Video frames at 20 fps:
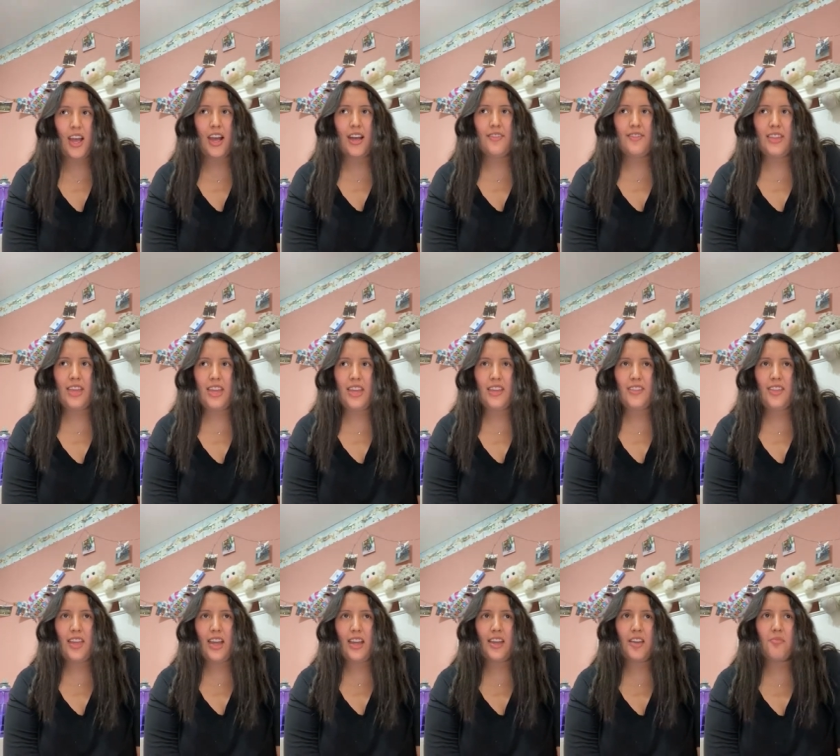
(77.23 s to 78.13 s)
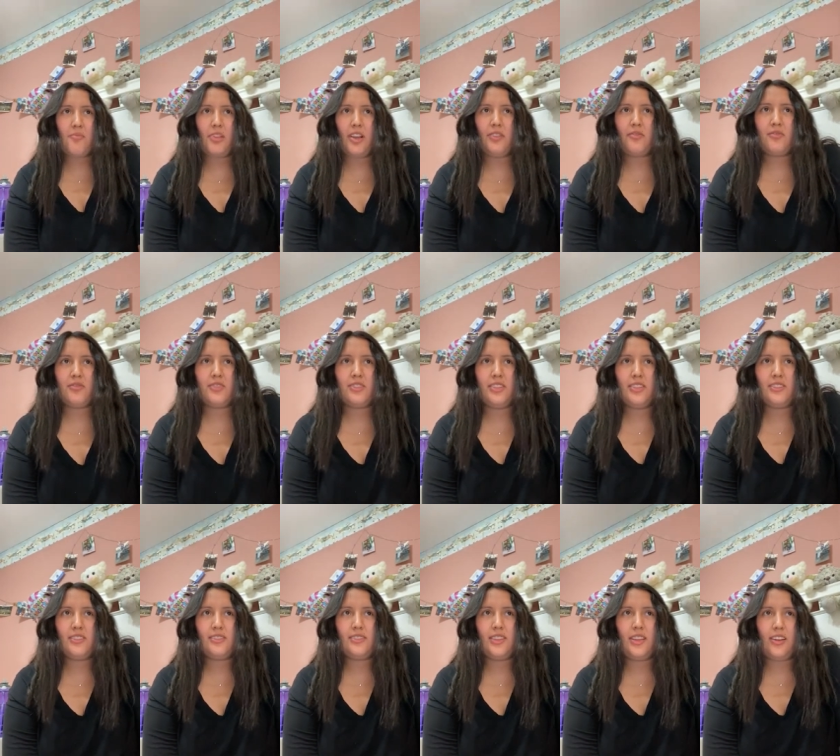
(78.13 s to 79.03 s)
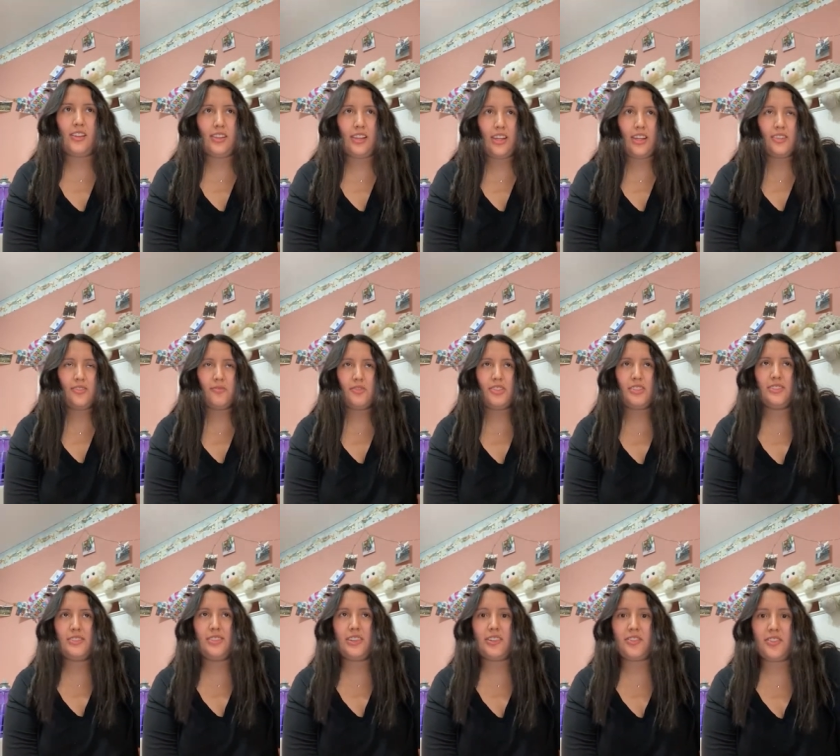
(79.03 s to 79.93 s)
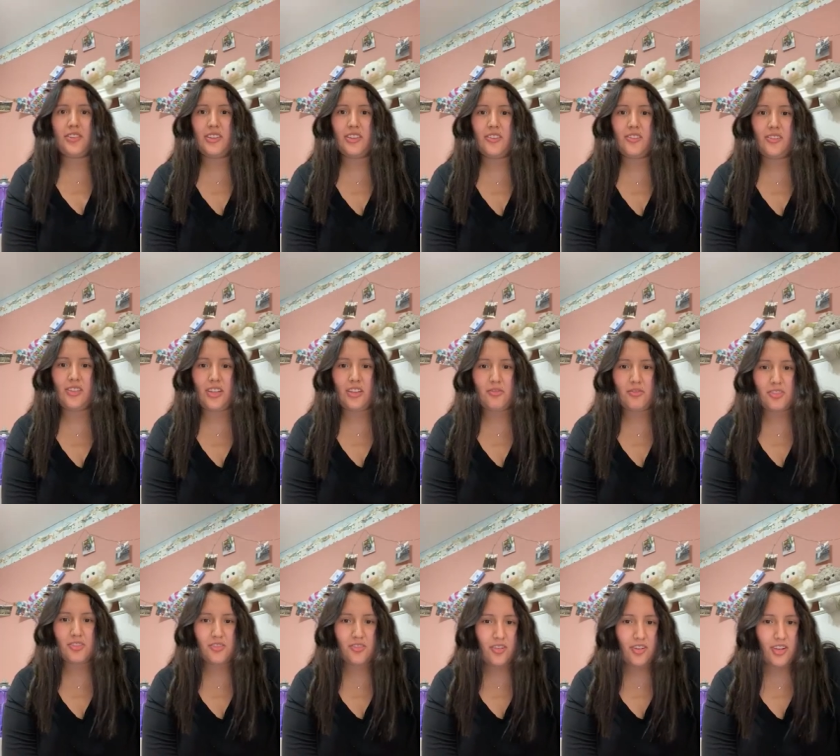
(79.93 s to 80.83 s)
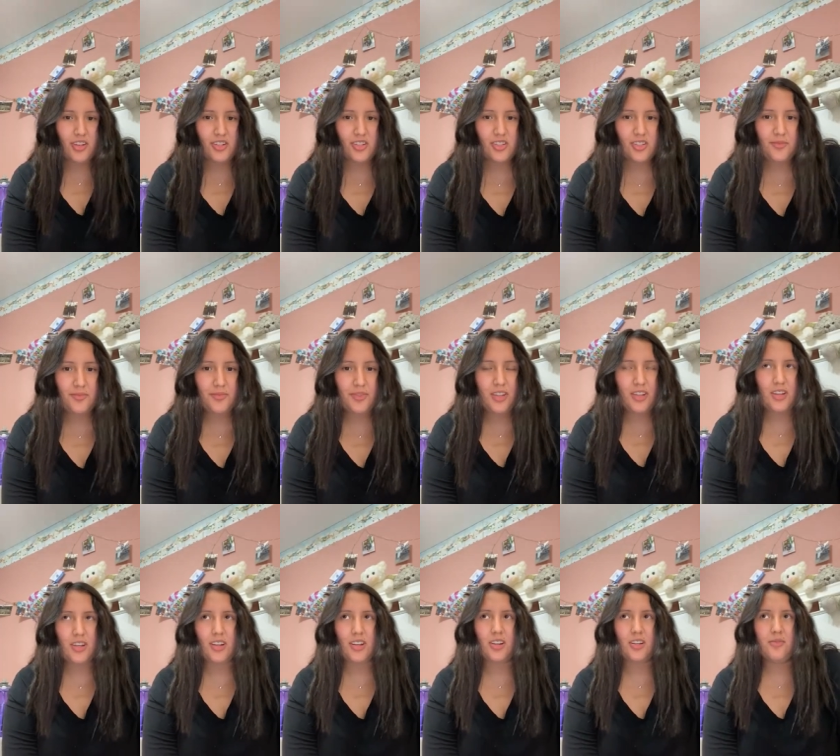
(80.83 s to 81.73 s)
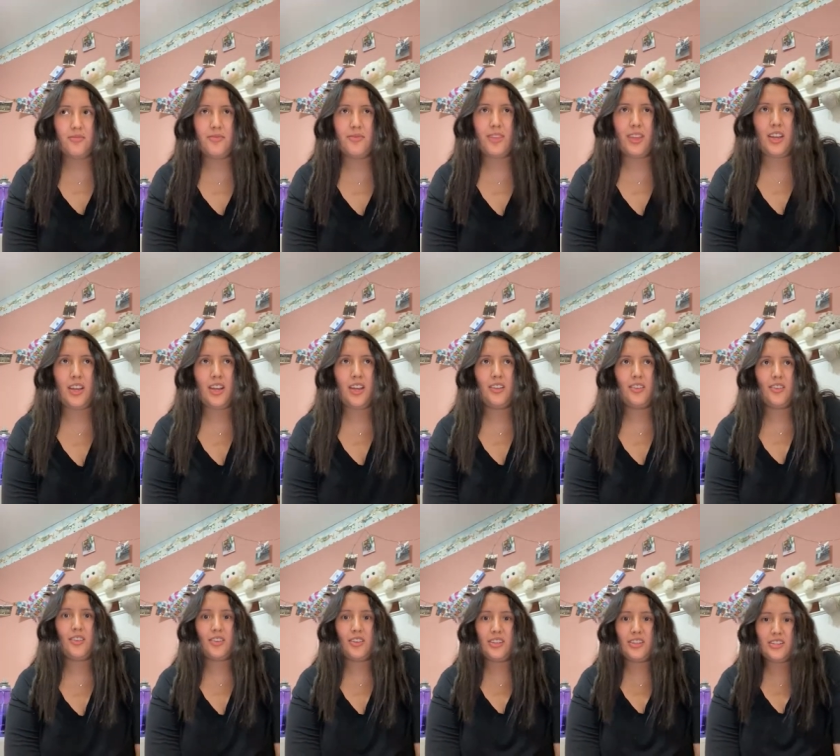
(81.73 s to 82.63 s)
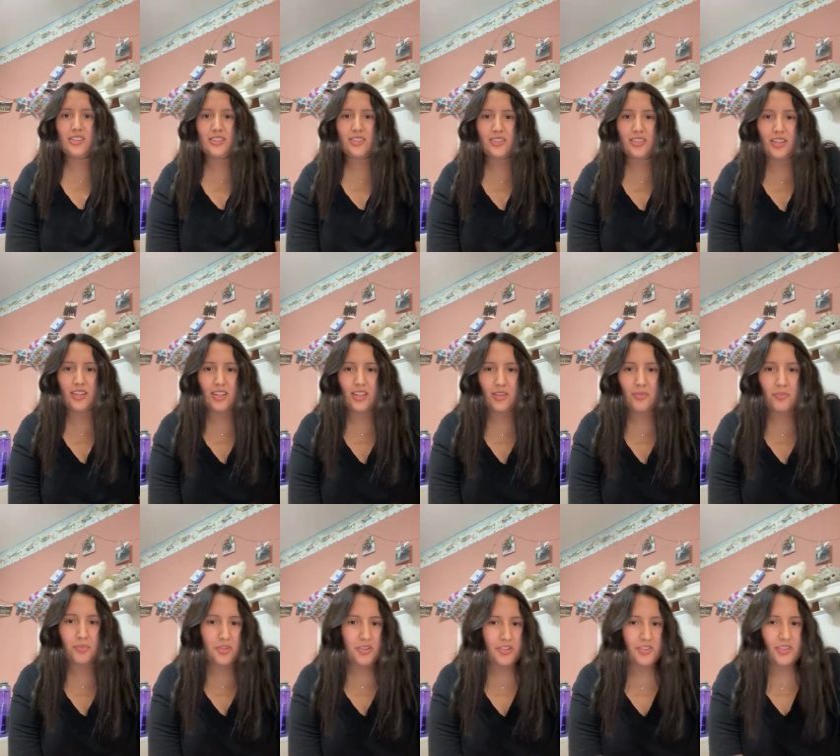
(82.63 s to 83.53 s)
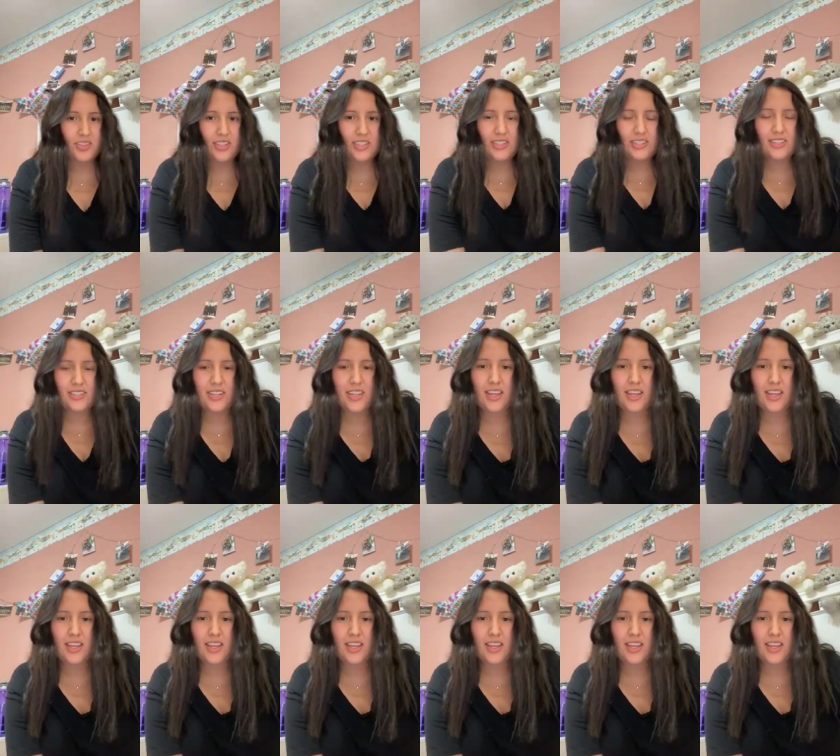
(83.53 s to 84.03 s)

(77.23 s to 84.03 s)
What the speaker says: Then I applied for the CLS, which is a critical language scholarship. I'm currently studying Portuguese.